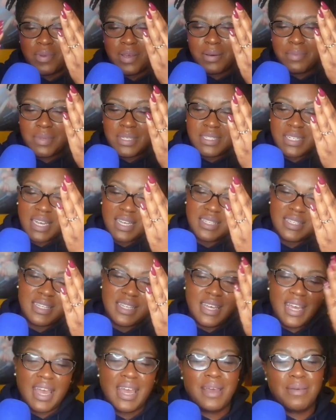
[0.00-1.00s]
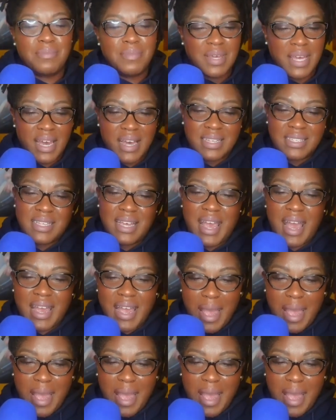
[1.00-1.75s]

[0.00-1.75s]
We gonna be Jay Z and Beyonce.